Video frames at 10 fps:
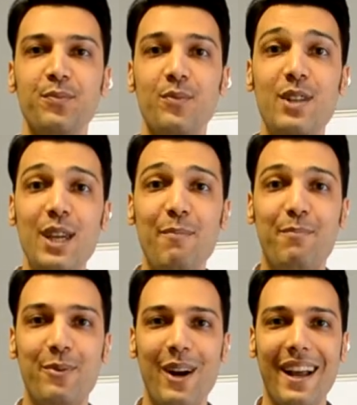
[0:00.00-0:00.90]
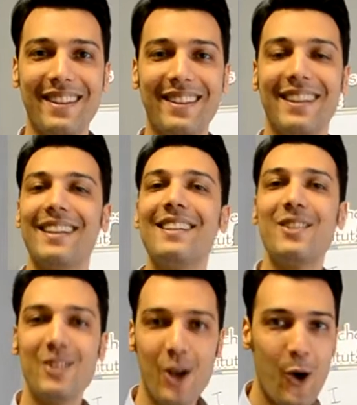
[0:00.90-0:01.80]
deep breath.
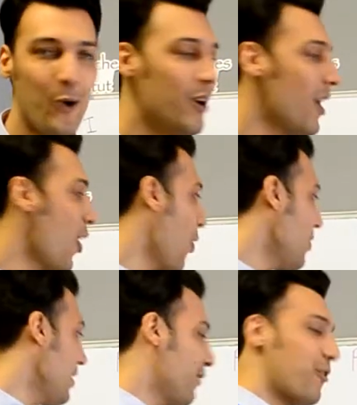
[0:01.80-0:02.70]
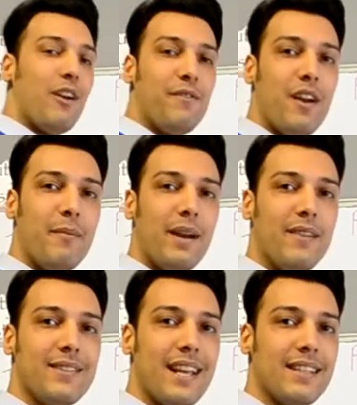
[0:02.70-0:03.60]
So, only for
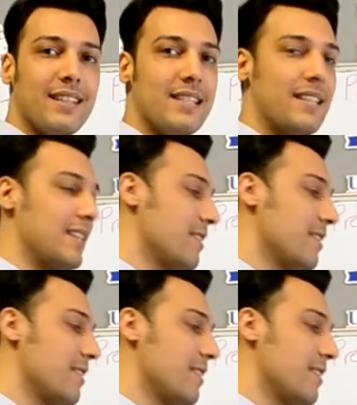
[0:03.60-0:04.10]
affirmative sentences.